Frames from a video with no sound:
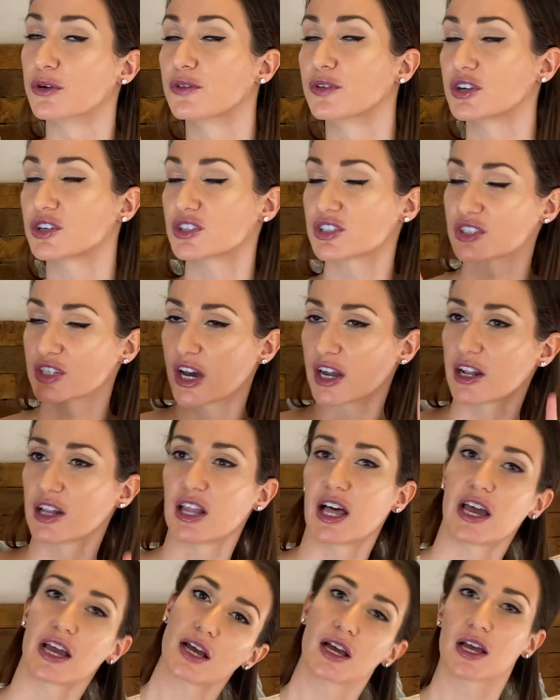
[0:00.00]
and you just gotta
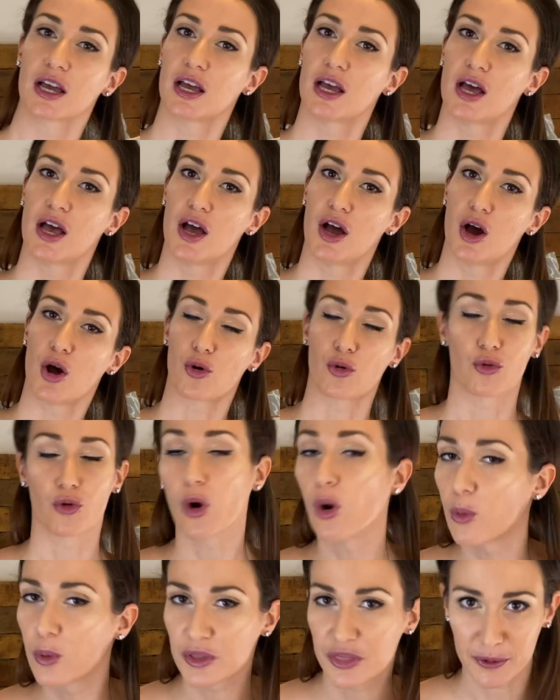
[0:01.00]
like
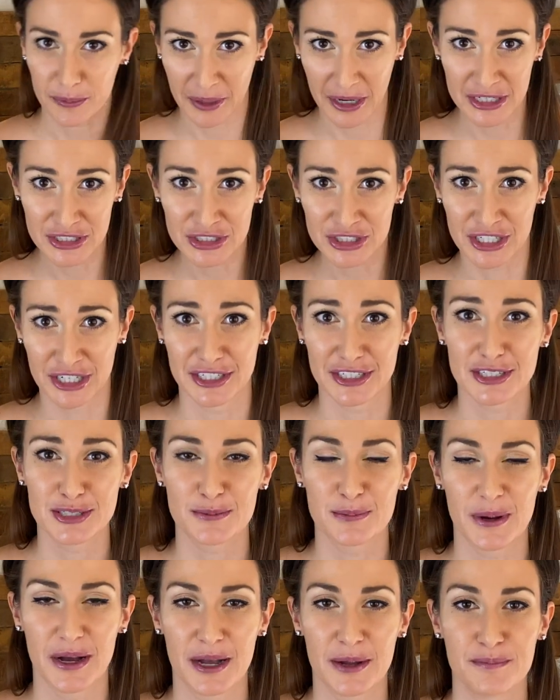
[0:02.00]
roll with the punches,
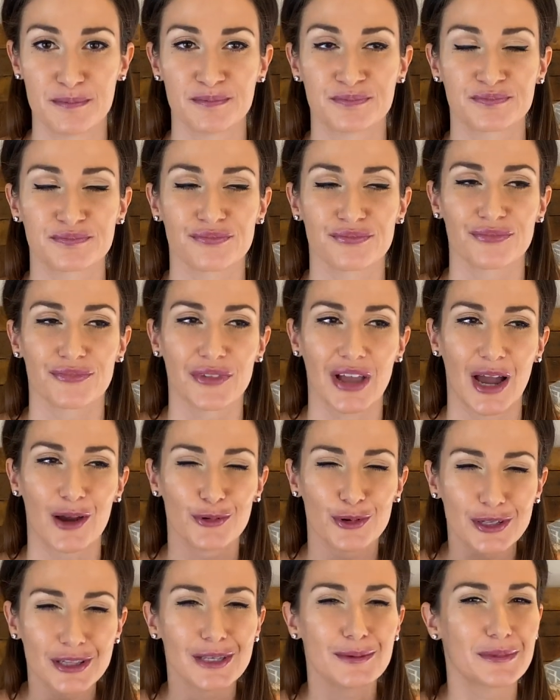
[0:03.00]
but I
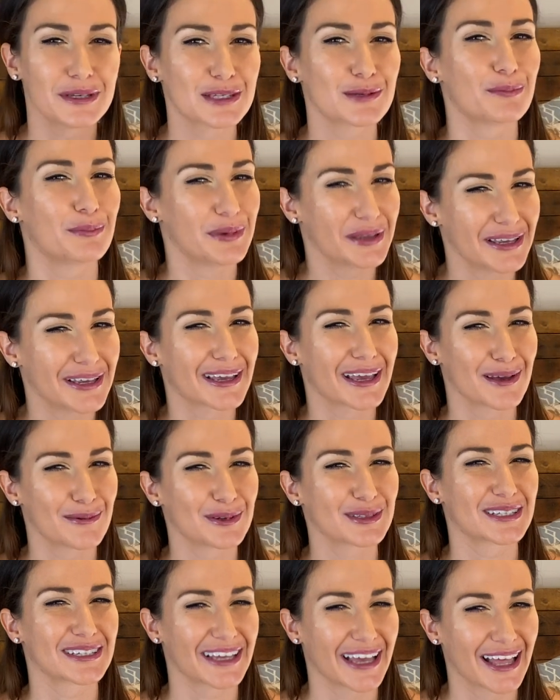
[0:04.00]
really miss being able
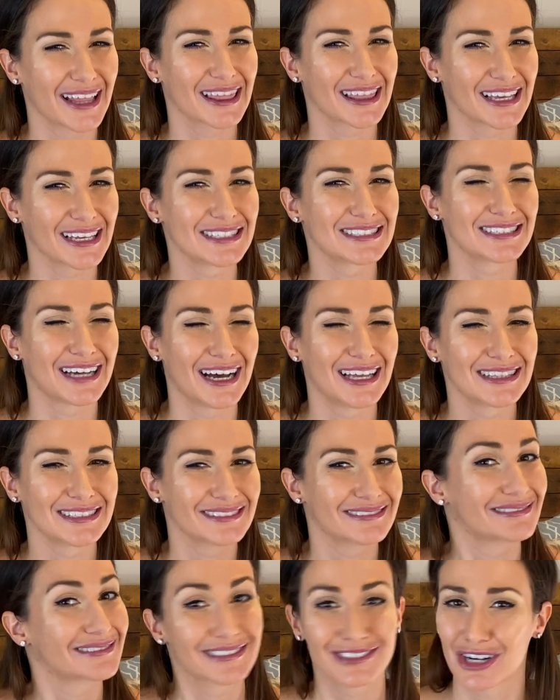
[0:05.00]
to get things done
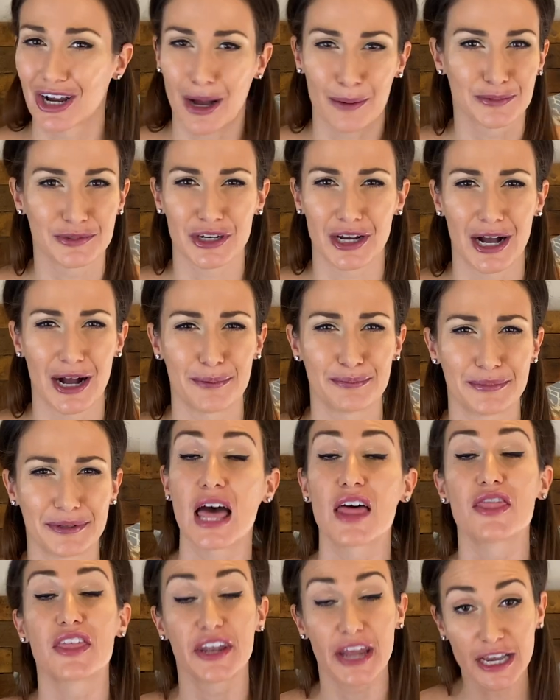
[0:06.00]
chop chop.
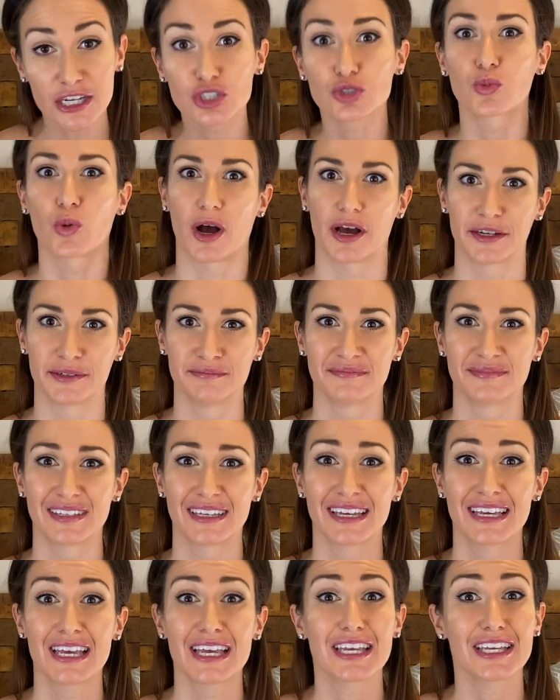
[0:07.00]
The next one
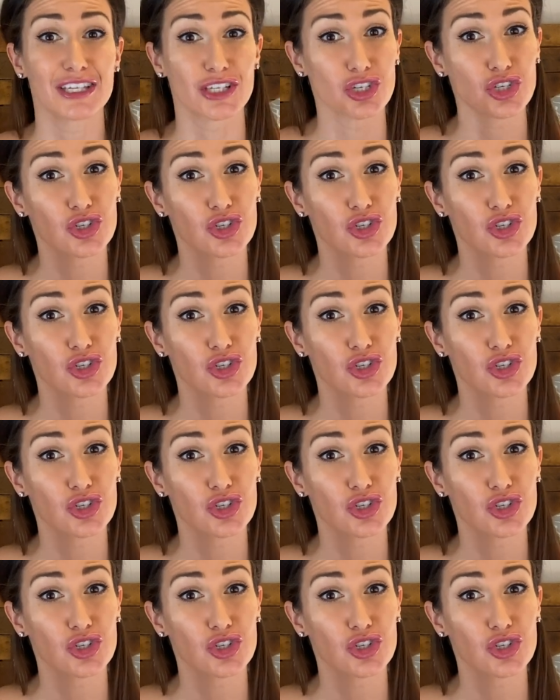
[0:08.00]
is